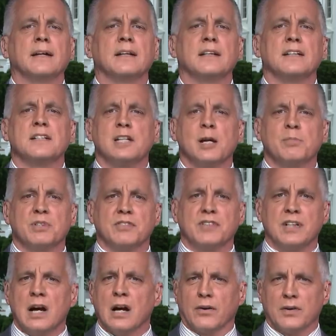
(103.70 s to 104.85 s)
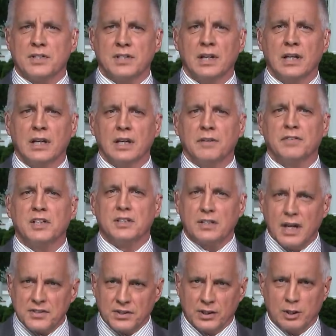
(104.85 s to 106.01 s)
in contempt of Congress if he
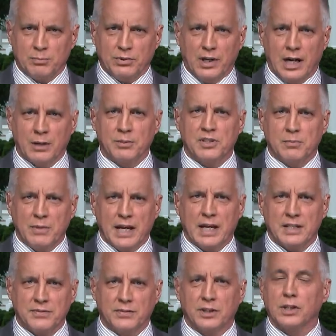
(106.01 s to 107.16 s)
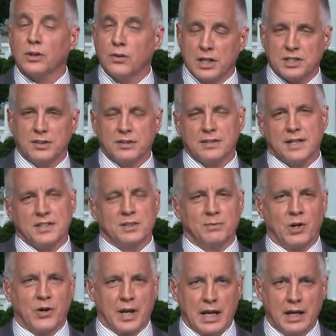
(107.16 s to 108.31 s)
doesn't comply with demands for congressional
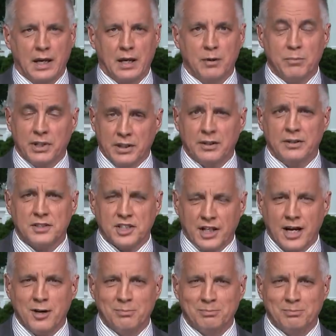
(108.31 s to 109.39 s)
testimony. Peter, Chanel.